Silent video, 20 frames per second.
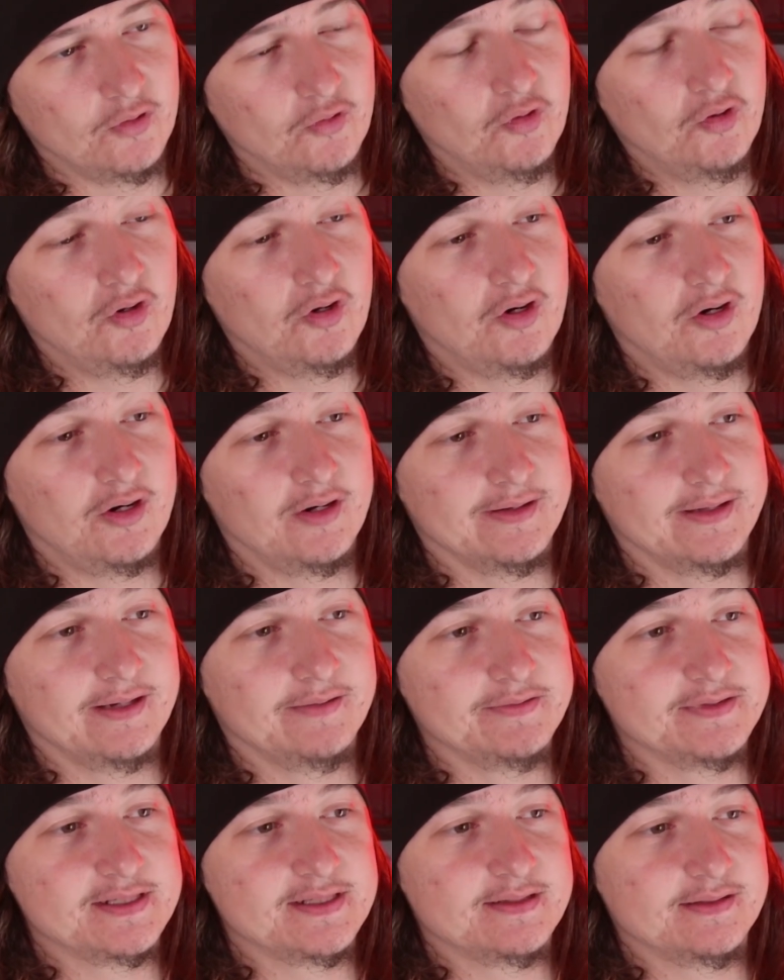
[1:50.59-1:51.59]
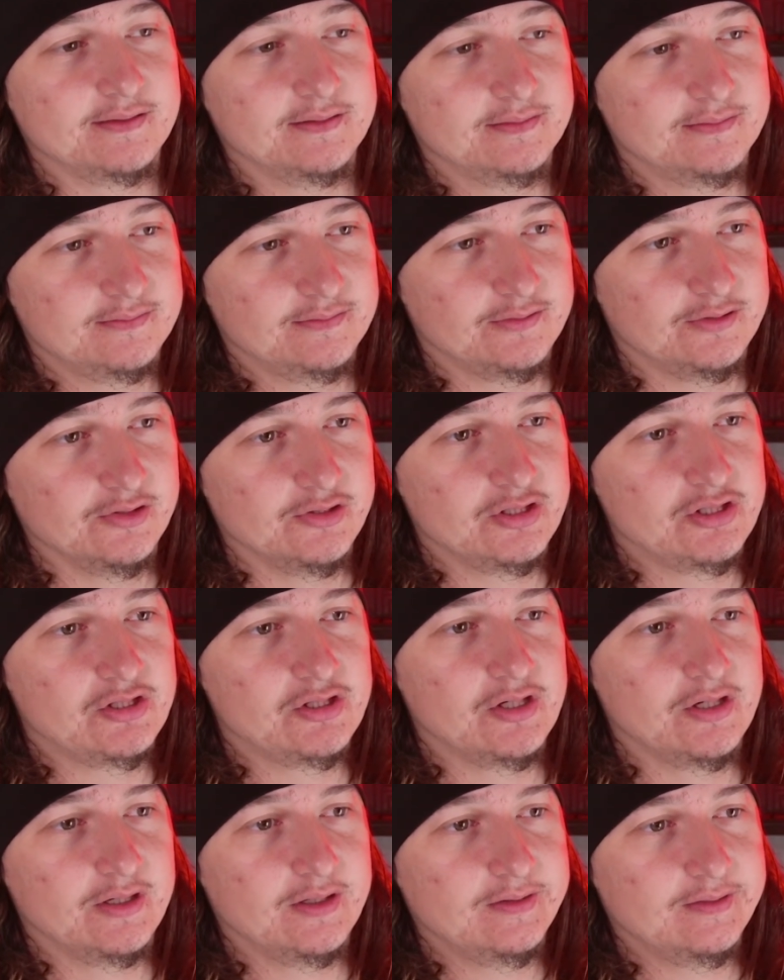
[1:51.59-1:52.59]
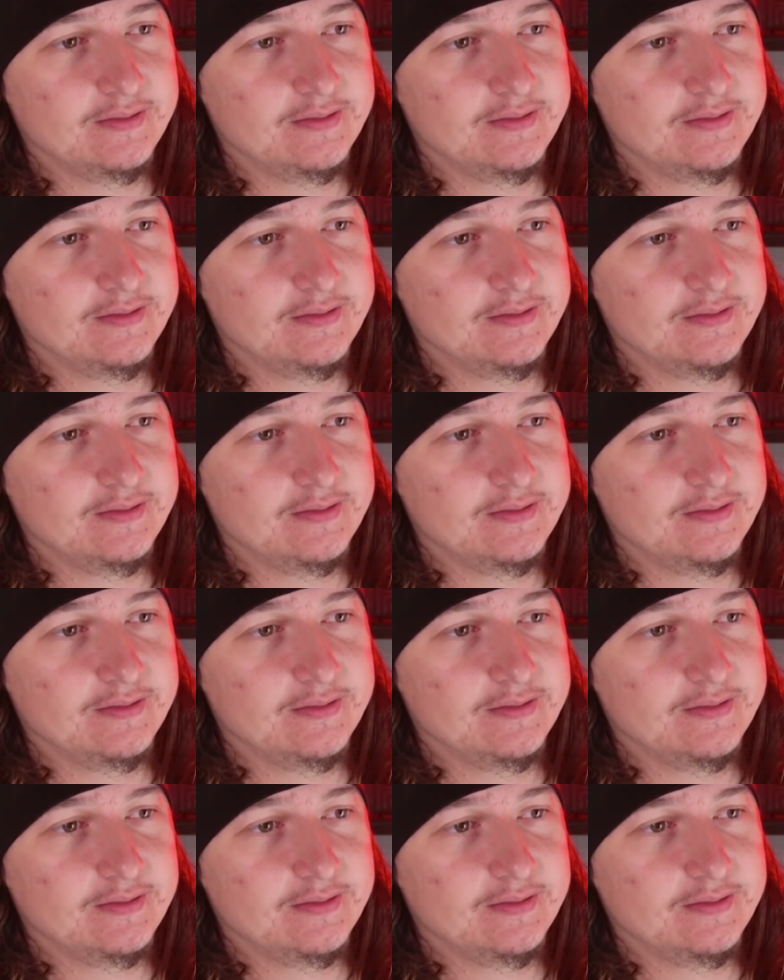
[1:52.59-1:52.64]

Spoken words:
Oh, that was a good shot.